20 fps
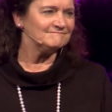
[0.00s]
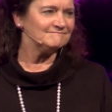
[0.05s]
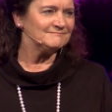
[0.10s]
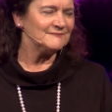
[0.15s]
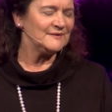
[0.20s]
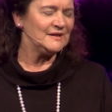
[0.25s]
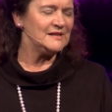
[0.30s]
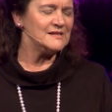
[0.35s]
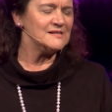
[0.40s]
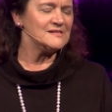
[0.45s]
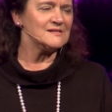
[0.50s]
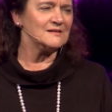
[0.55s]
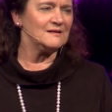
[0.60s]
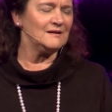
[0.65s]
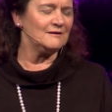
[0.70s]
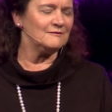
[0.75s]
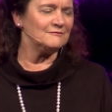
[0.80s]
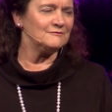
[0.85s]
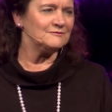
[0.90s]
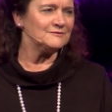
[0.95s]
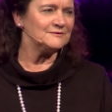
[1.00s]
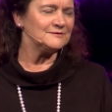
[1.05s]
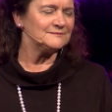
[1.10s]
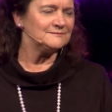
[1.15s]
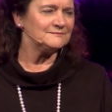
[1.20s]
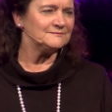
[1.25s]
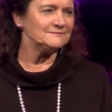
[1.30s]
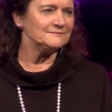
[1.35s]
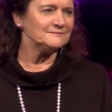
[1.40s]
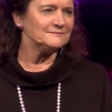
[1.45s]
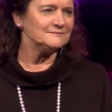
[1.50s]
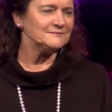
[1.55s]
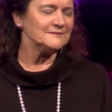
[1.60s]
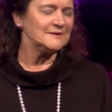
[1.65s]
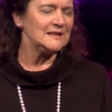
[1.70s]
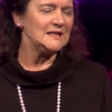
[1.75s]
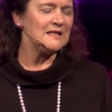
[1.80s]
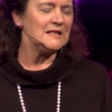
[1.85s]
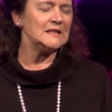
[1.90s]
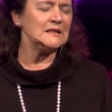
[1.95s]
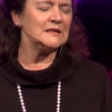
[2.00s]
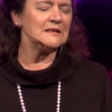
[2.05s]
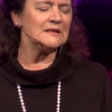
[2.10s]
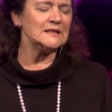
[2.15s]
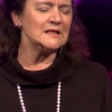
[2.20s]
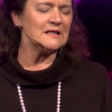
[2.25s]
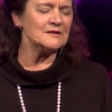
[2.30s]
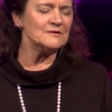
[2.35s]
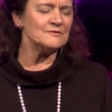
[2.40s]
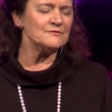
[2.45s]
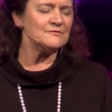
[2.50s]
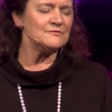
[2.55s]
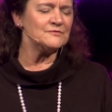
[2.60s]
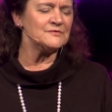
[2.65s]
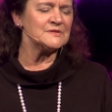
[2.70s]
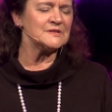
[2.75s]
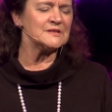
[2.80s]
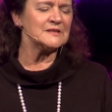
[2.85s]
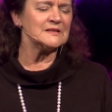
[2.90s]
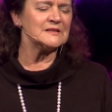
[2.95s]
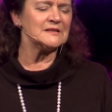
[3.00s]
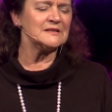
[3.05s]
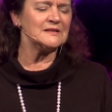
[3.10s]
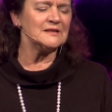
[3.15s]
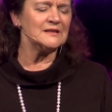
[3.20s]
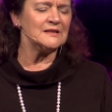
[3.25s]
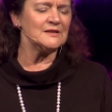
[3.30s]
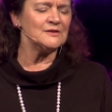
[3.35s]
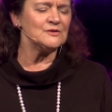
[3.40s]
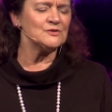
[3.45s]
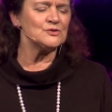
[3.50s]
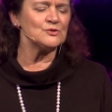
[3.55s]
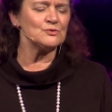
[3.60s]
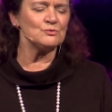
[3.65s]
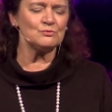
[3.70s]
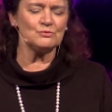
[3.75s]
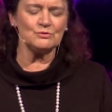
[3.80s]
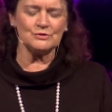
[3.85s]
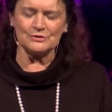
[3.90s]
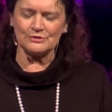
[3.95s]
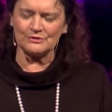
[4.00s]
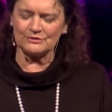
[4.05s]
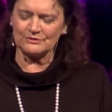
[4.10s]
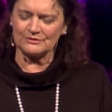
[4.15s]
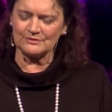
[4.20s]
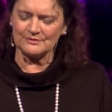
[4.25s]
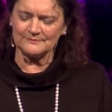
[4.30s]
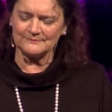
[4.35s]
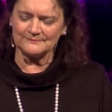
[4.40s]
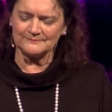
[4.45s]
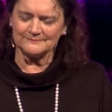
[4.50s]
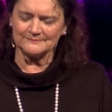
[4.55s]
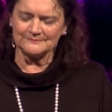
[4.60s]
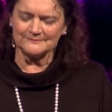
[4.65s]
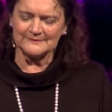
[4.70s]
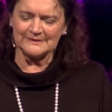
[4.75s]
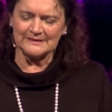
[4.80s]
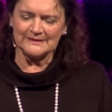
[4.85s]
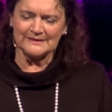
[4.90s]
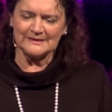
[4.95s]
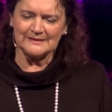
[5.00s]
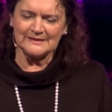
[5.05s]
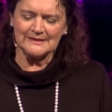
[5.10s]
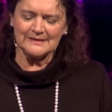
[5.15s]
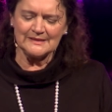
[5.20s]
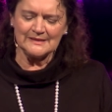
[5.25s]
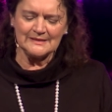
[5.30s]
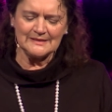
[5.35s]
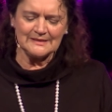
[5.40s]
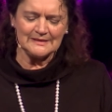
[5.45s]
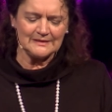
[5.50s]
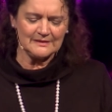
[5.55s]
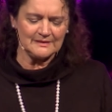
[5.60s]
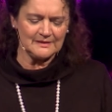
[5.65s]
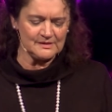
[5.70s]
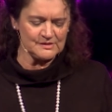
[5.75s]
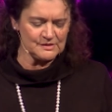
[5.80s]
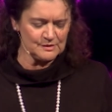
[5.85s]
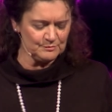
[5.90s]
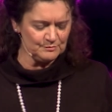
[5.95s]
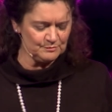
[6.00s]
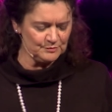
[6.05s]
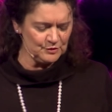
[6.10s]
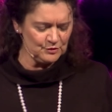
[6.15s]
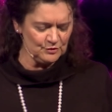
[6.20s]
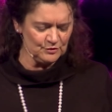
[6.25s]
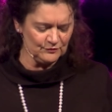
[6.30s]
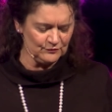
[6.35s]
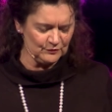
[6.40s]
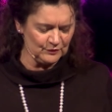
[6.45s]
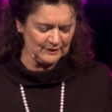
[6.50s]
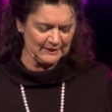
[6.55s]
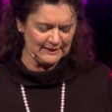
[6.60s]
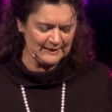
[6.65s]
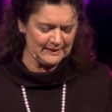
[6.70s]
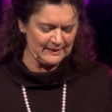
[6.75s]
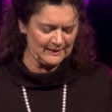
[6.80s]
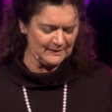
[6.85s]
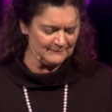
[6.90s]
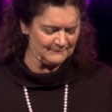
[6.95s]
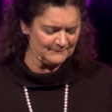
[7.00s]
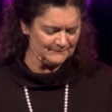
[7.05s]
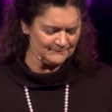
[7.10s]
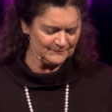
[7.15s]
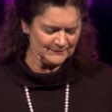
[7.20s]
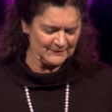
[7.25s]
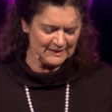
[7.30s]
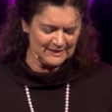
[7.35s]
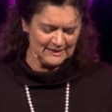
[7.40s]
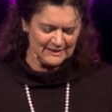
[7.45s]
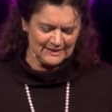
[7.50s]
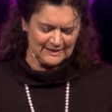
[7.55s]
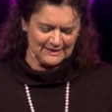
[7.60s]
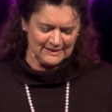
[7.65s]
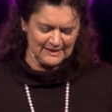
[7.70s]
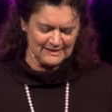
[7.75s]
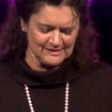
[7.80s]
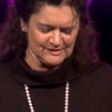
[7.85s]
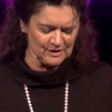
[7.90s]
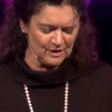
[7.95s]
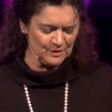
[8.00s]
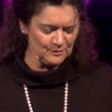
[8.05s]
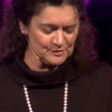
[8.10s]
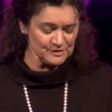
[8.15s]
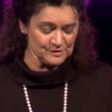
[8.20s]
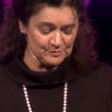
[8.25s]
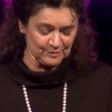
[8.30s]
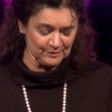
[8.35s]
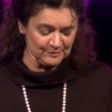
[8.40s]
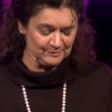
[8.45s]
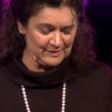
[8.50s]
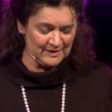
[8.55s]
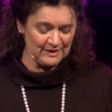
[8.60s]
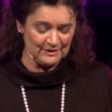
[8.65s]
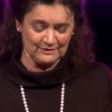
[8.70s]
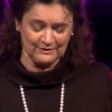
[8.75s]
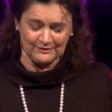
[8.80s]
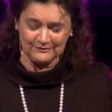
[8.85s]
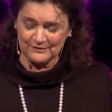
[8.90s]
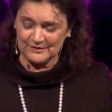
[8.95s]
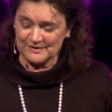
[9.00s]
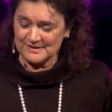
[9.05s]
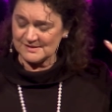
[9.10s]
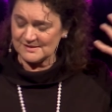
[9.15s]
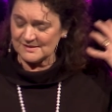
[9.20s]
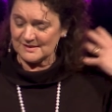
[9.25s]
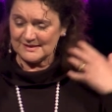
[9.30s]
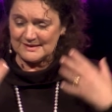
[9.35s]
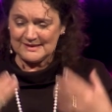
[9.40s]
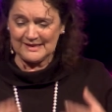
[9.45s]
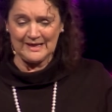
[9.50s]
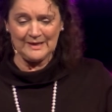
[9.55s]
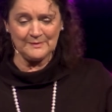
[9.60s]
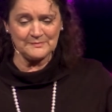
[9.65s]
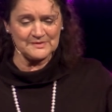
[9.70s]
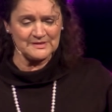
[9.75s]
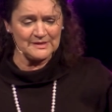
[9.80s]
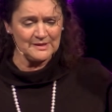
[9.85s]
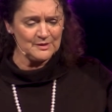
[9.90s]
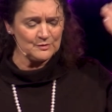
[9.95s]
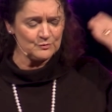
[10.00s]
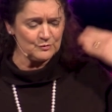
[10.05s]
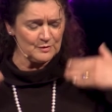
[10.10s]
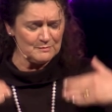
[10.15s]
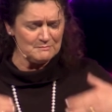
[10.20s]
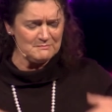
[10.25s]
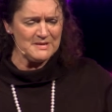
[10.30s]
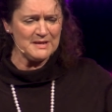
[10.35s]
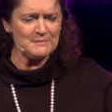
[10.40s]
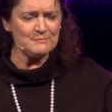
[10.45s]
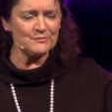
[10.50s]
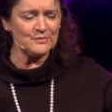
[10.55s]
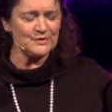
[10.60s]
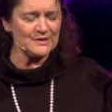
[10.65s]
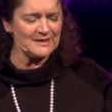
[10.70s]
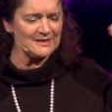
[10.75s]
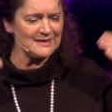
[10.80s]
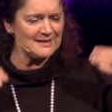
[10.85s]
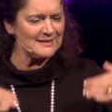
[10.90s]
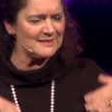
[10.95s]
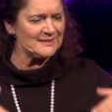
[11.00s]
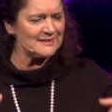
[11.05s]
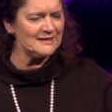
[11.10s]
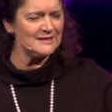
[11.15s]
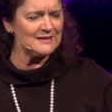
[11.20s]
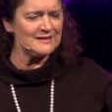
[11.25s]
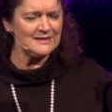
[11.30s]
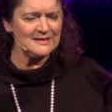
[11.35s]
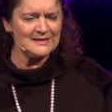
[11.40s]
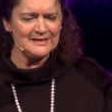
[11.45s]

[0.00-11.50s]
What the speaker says: His love, loved into worth. There's a beautiful hymn. As I was preparing for this, I kept remembering it. I think,